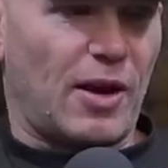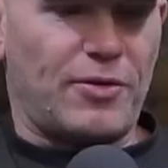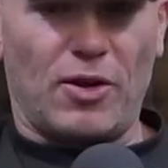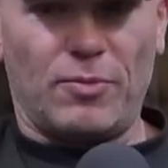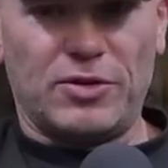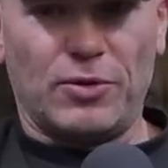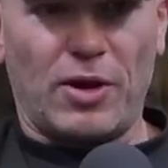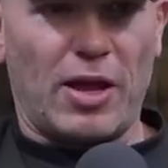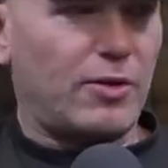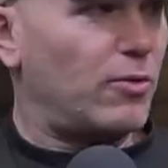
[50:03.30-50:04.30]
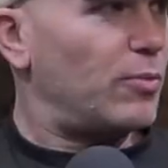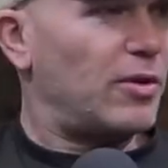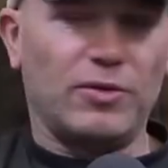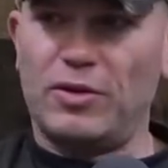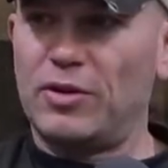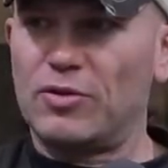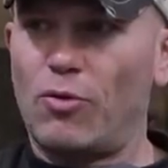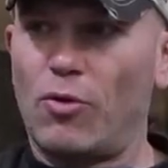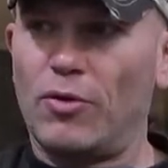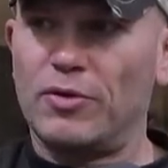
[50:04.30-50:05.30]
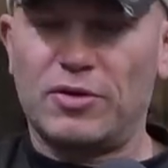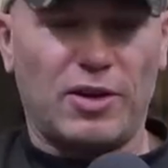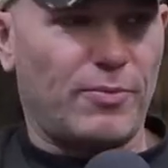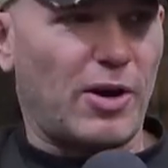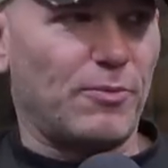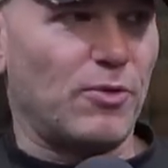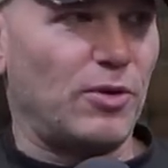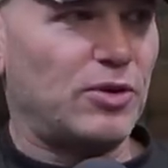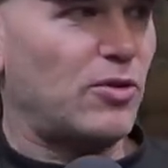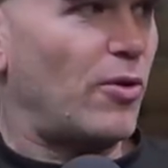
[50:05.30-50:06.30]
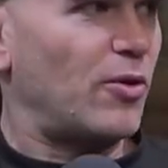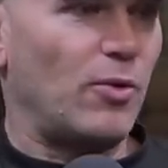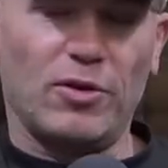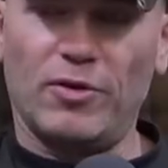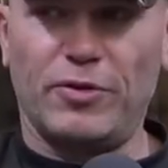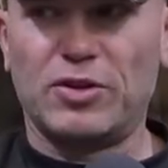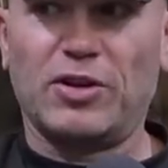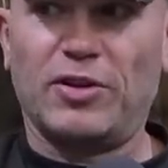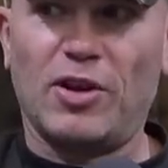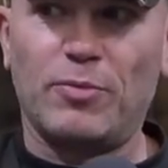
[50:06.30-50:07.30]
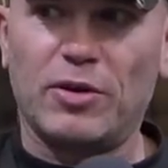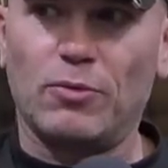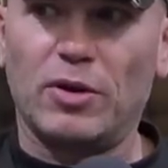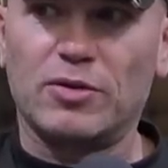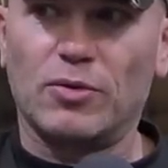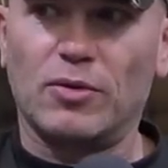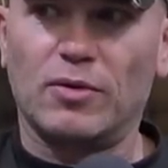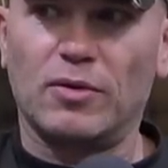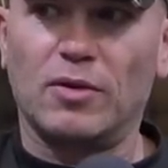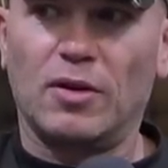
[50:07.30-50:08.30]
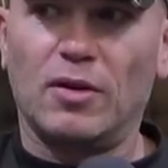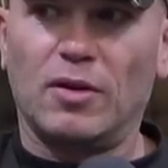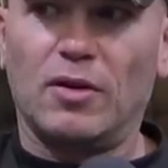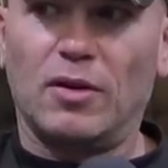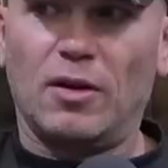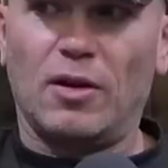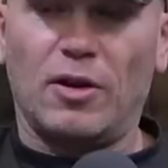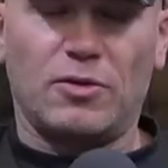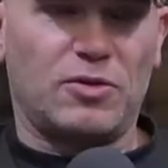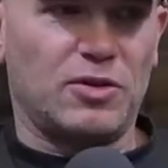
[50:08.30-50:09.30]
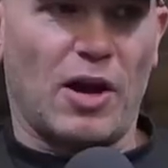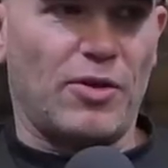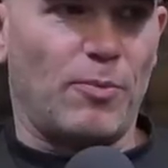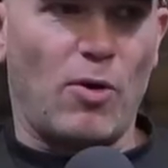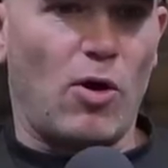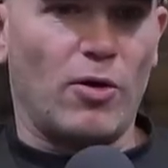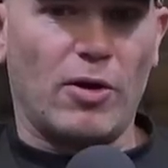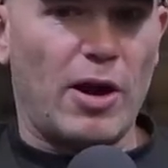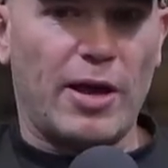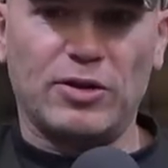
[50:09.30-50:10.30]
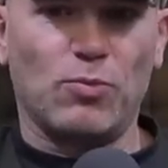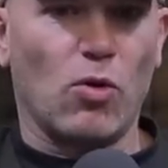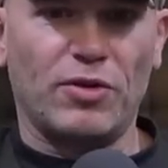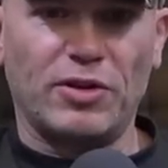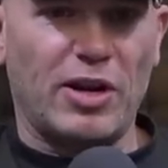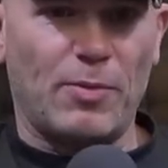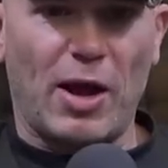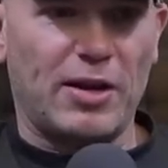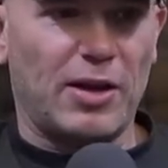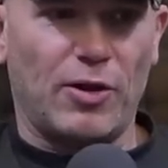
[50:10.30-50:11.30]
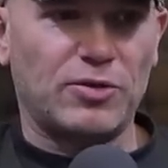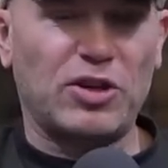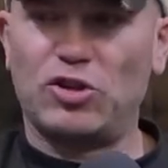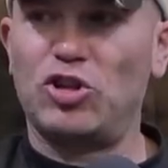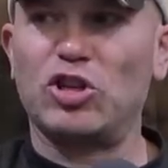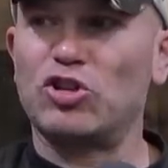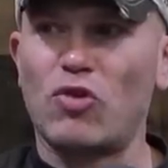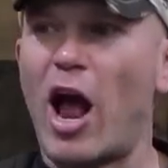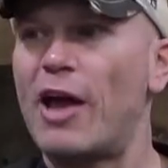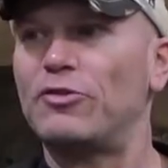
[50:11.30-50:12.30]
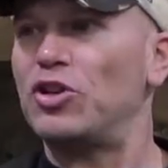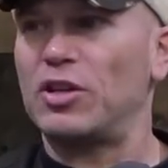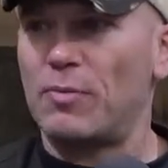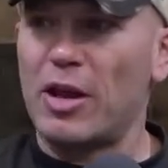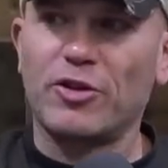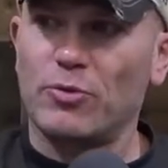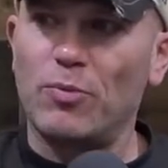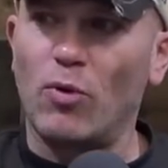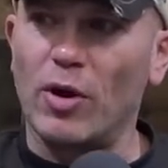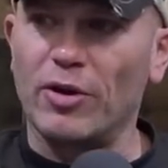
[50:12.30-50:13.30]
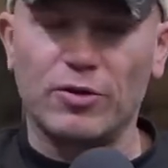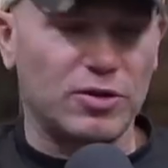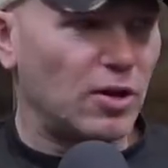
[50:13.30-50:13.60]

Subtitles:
I thought Matilda Eck would be the leading scorer on this team, but I'm really starting to wonder if it's going to end up being Wenzel. She's got the ball in her hands more than anybody else. She can drive. She can make 3-pointers.